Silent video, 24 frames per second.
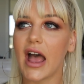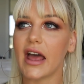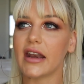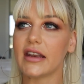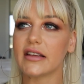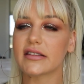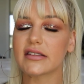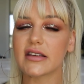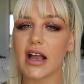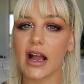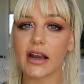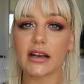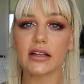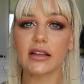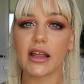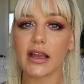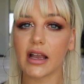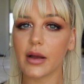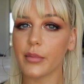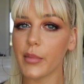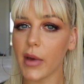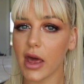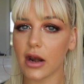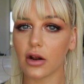and it's kind of
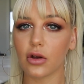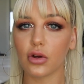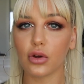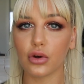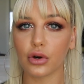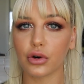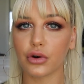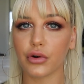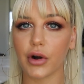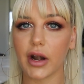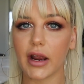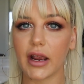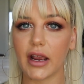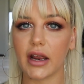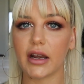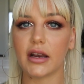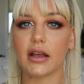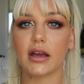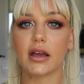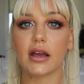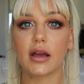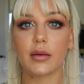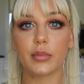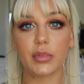like a medical
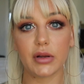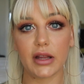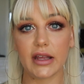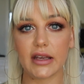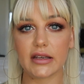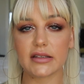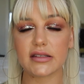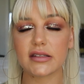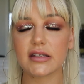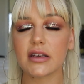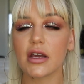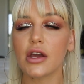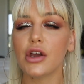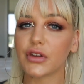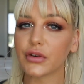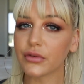grade place.